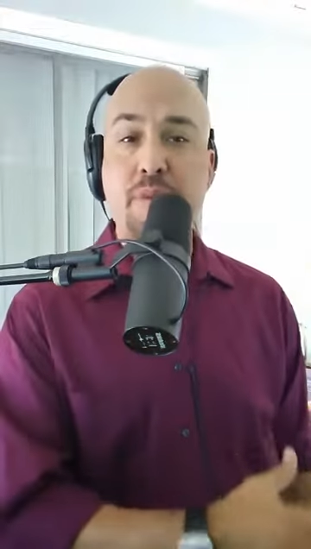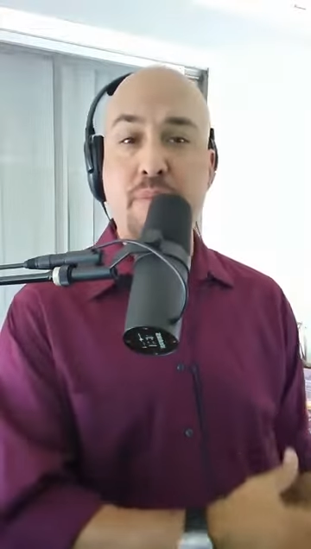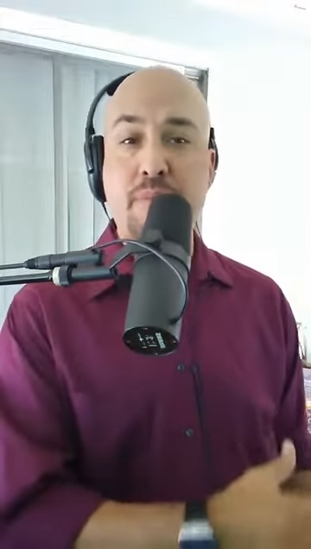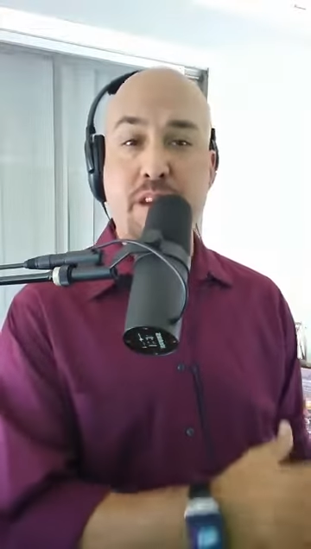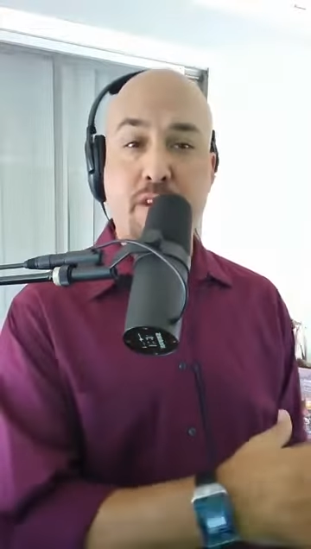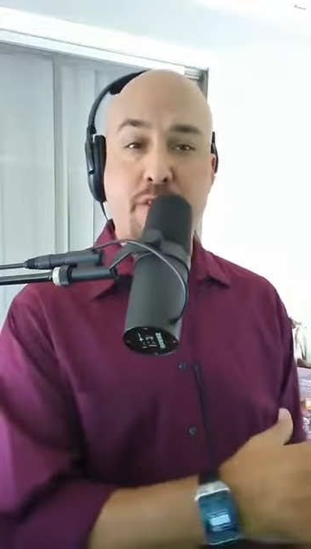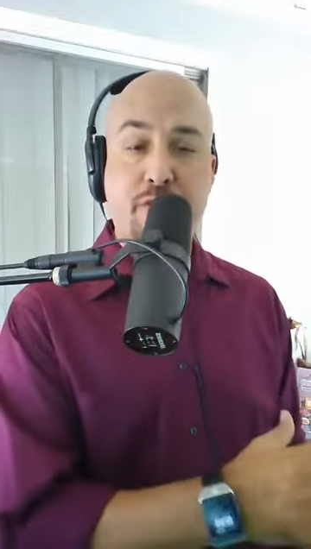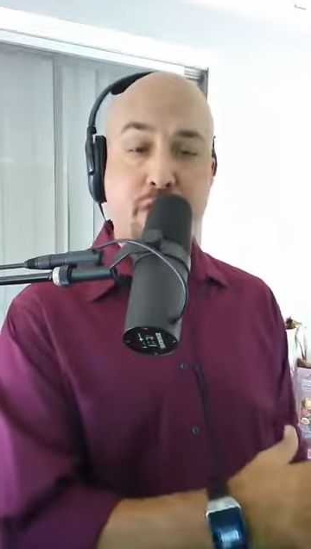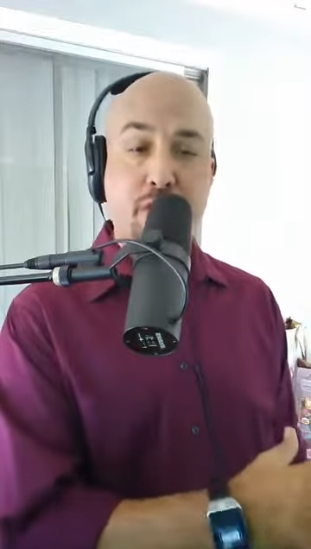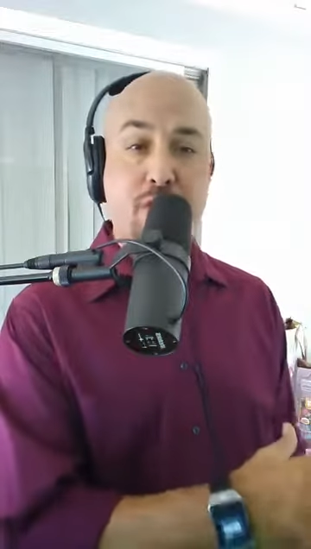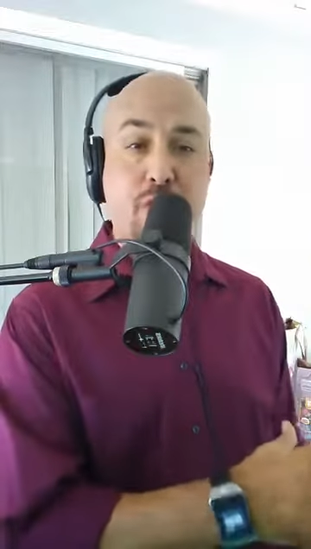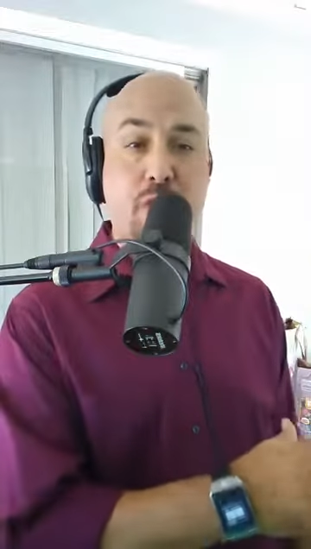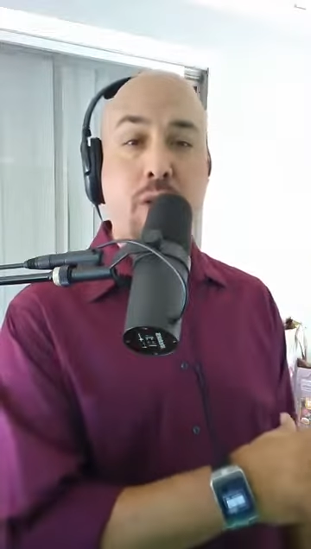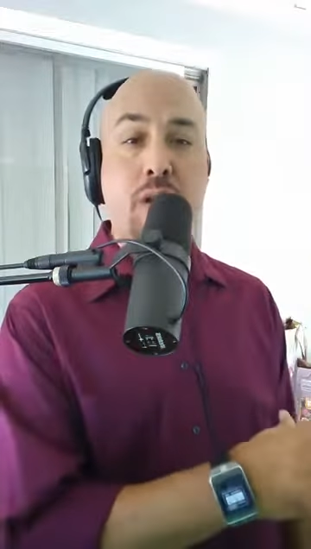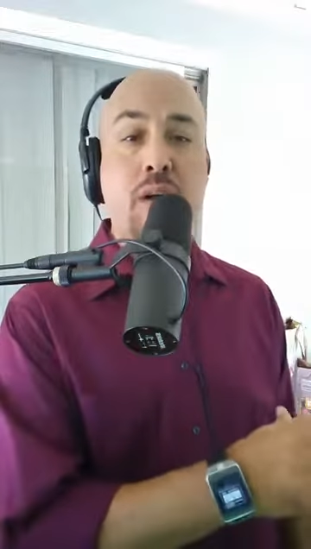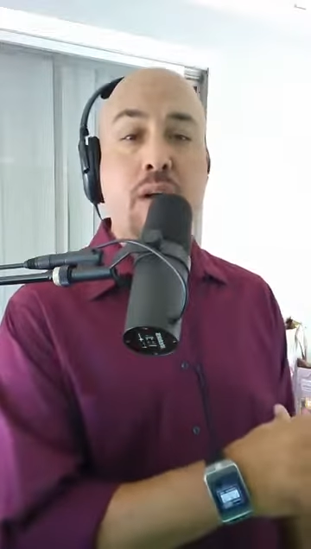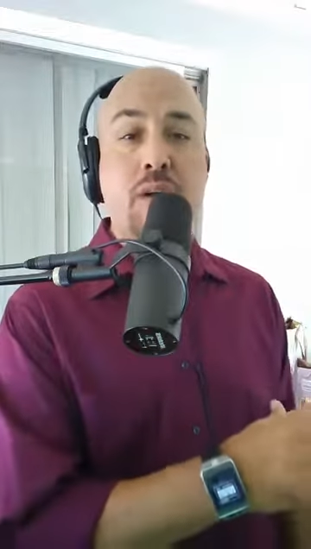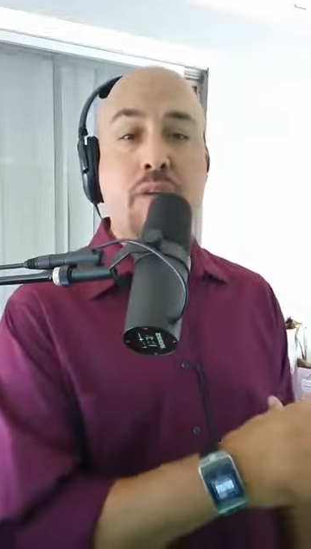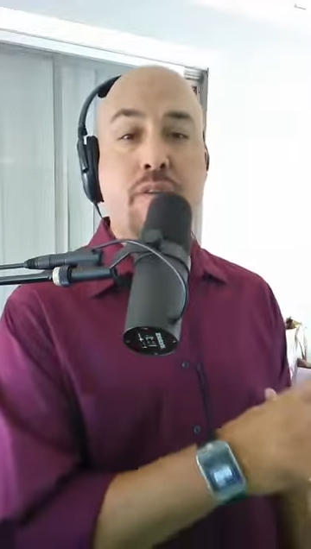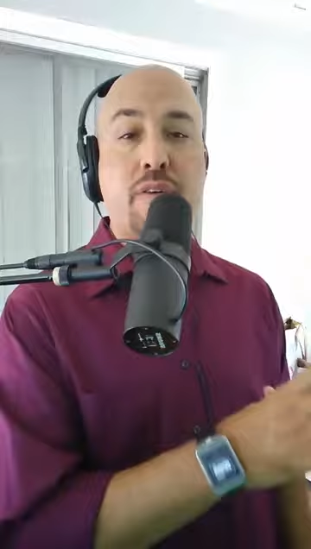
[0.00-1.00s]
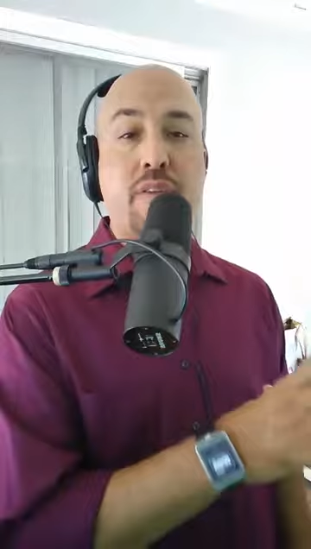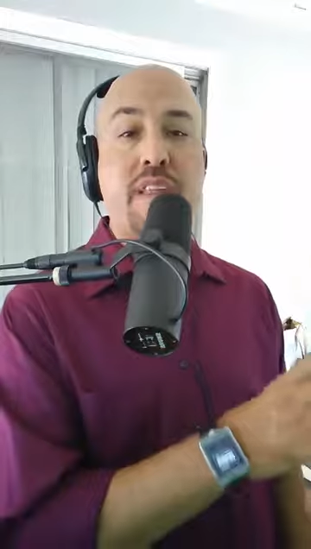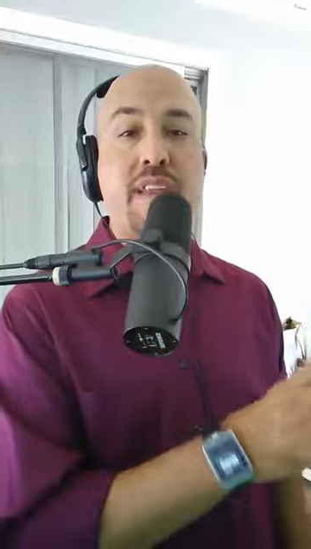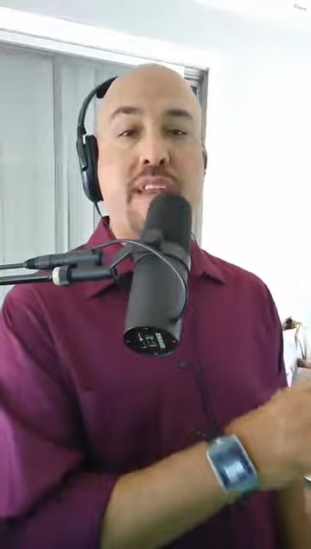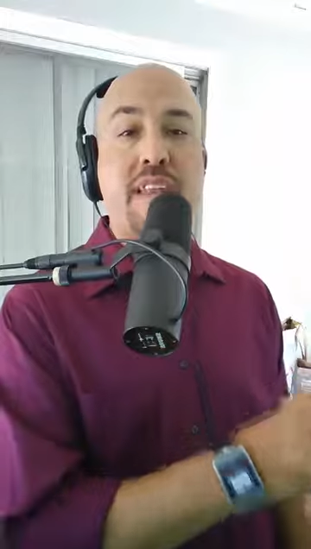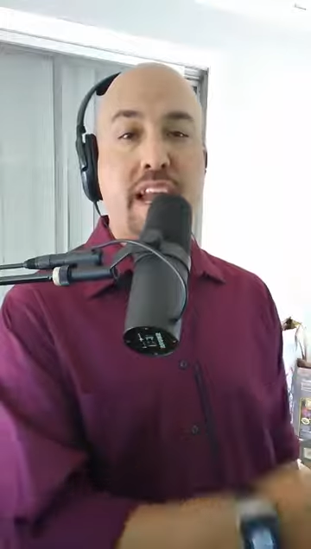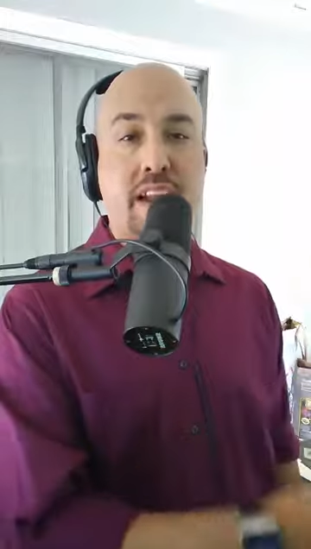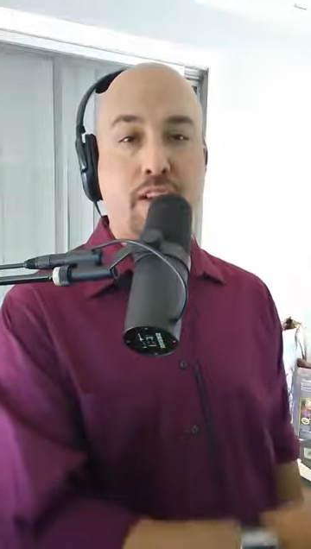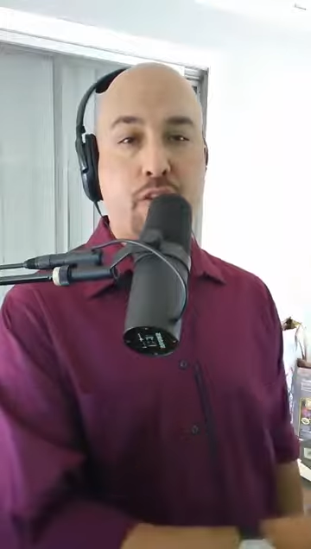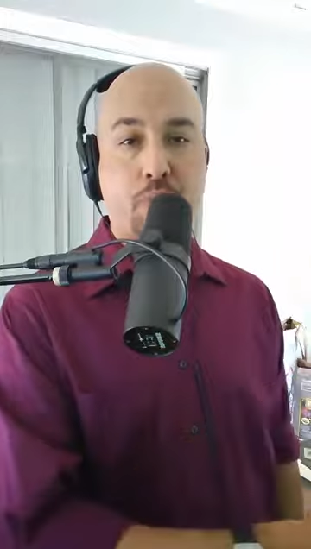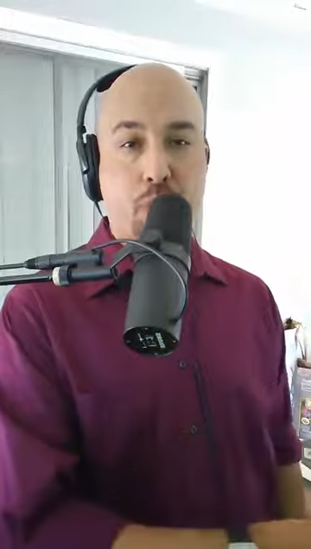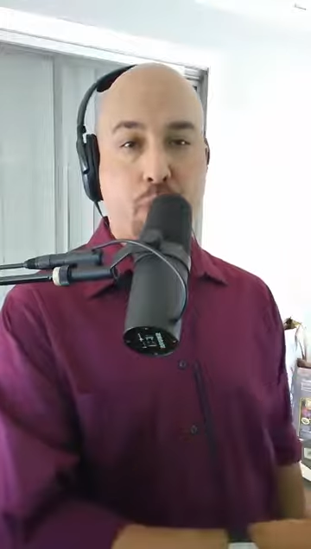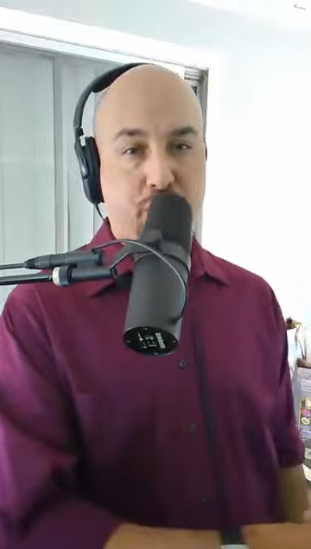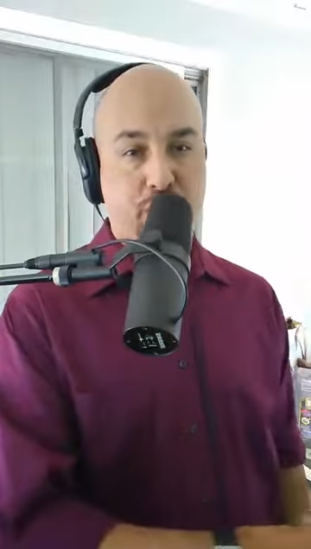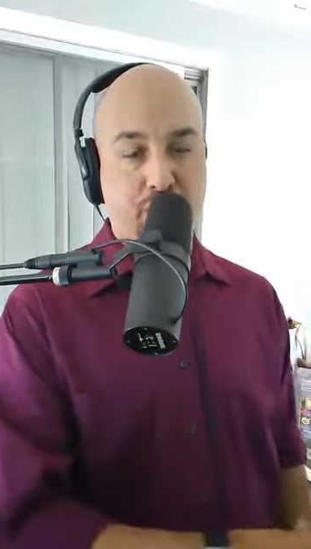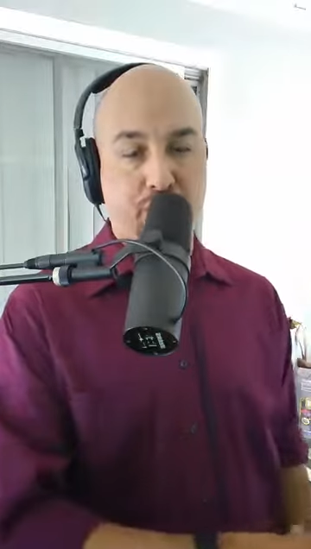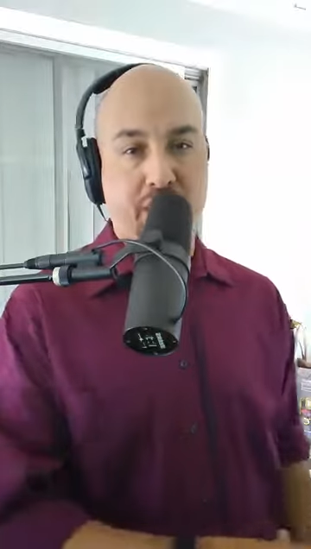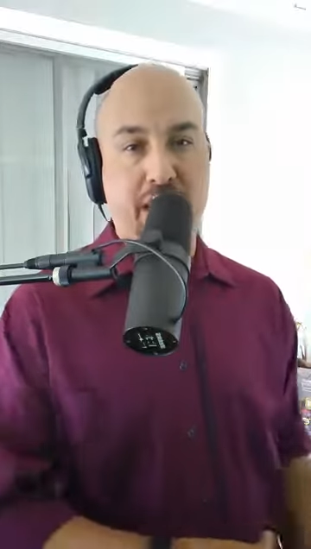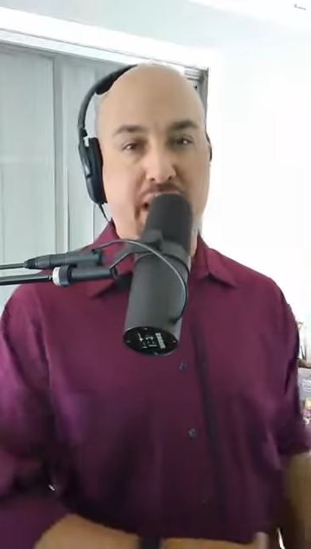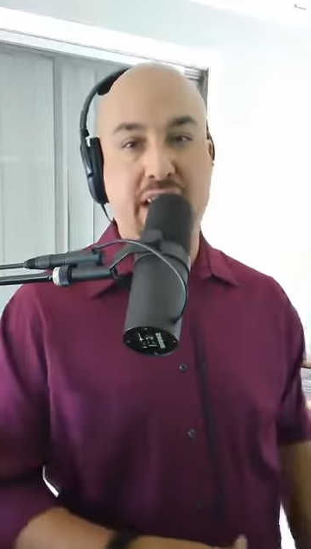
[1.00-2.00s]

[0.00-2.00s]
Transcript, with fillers: beneficial for the next person.